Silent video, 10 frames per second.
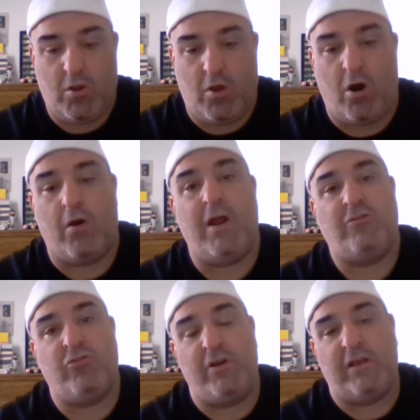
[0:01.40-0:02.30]
All
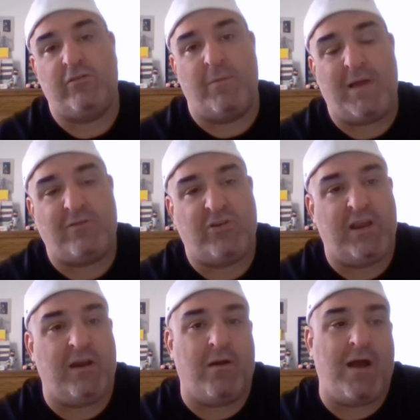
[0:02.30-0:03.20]
right, Sean Nick's coming at you
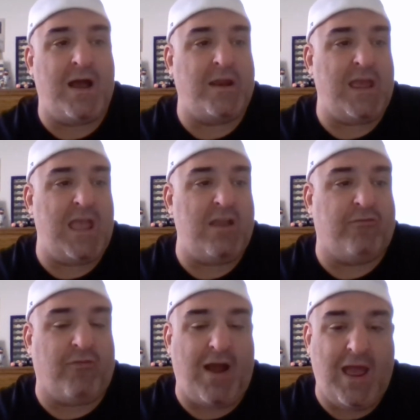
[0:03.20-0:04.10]
here on a
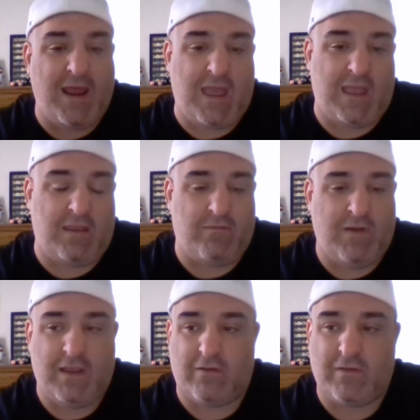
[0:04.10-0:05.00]
Friday.
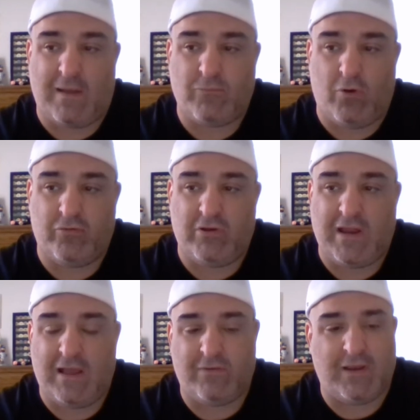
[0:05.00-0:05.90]
Vegas Top Dogs
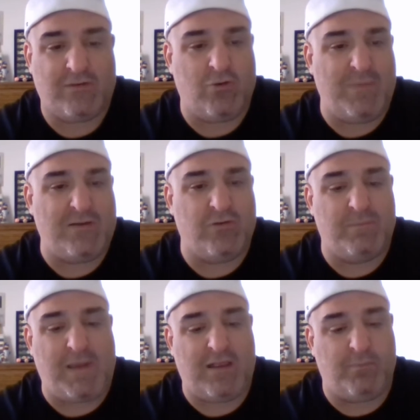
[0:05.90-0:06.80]
in-house. I'll get to a Major
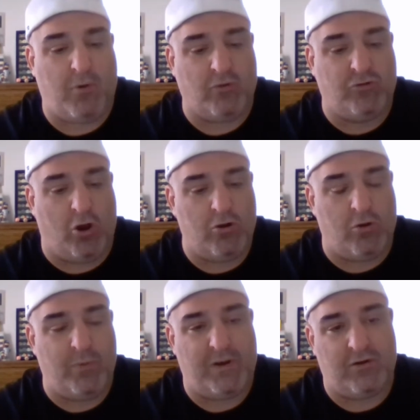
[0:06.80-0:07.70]
League Baseball
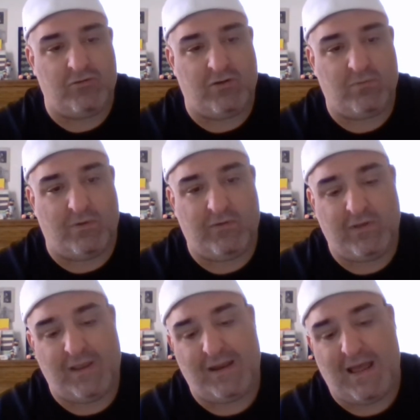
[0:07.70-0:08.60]
total winner in just 1
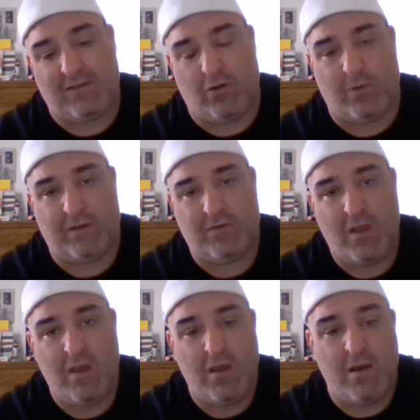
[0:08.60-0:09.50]
second. As always,
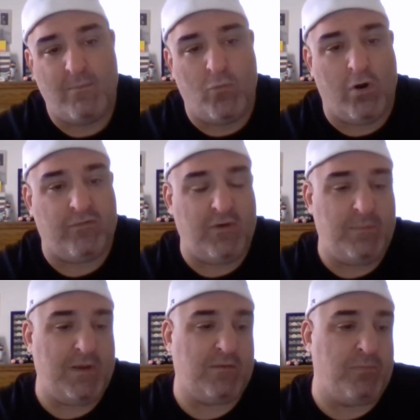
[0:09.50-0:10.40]
more free
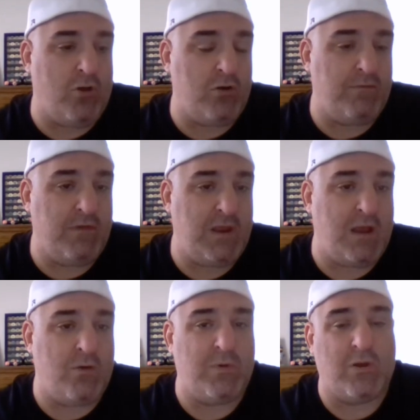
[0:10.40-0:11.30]
picks below the
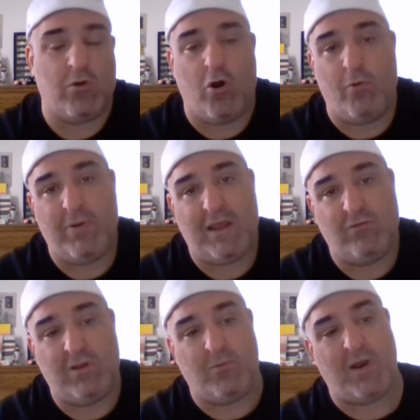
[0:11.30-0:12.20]
video. We go to homepage,
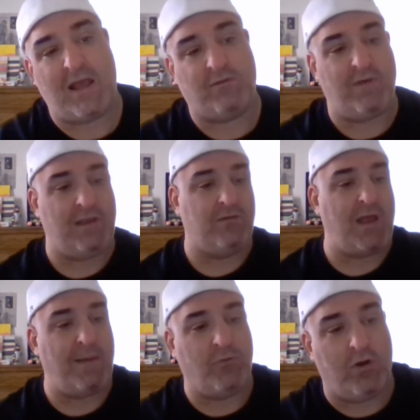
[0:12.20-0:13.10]
leaderboard, action, Vegas
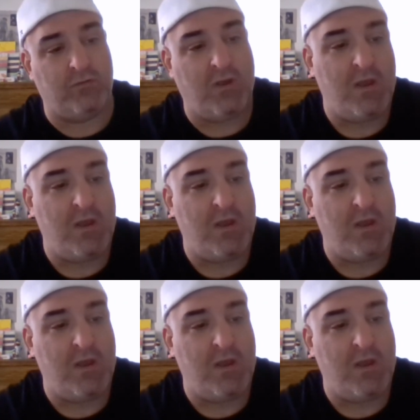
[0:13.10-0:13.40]
Top Dogs.